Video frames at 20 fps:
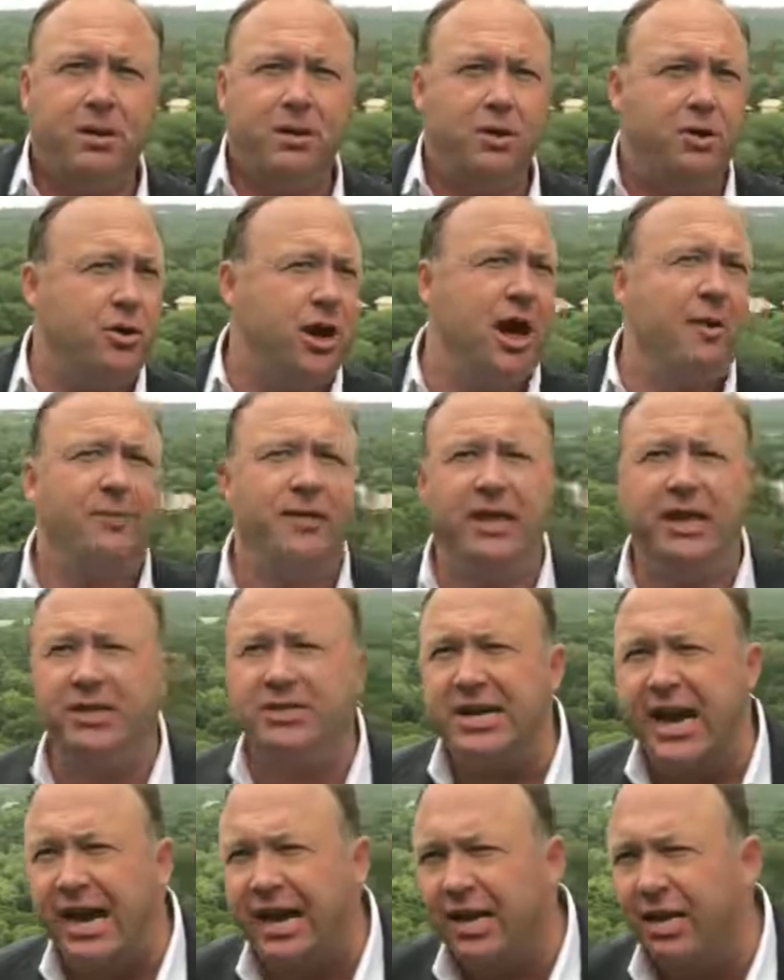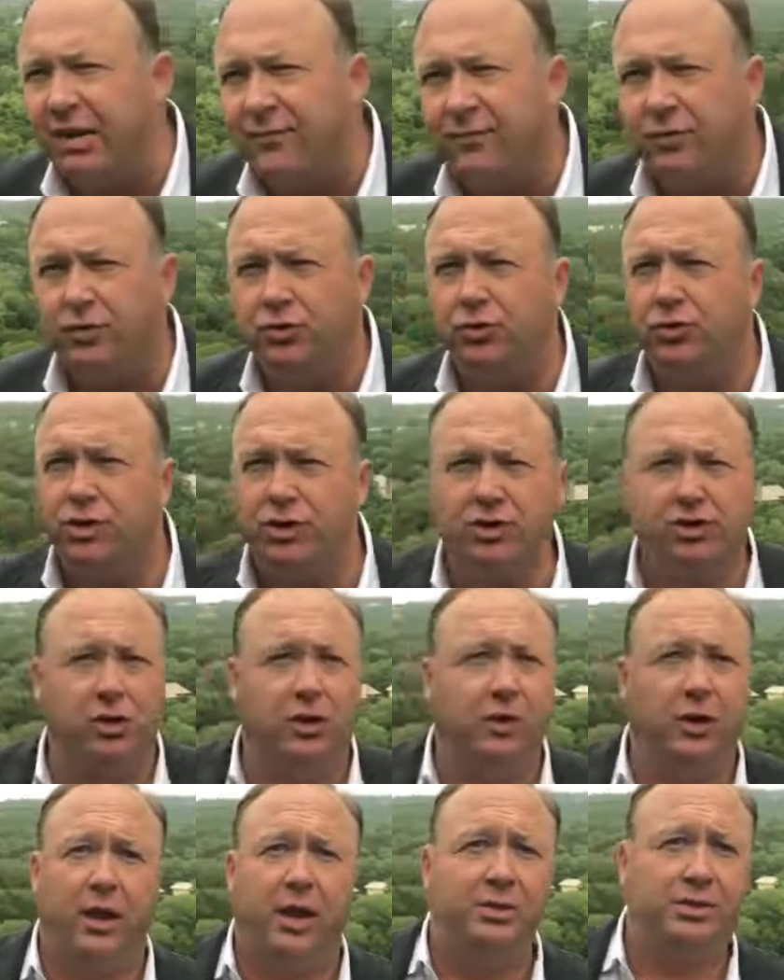You're not the executive, the judicial,
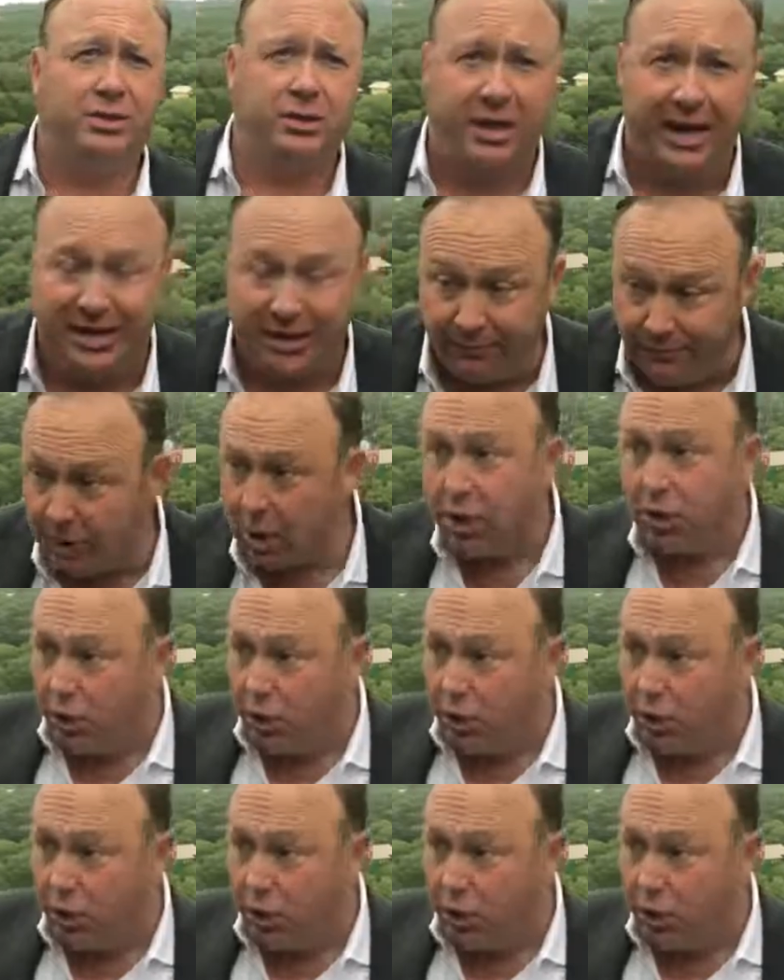the legislative.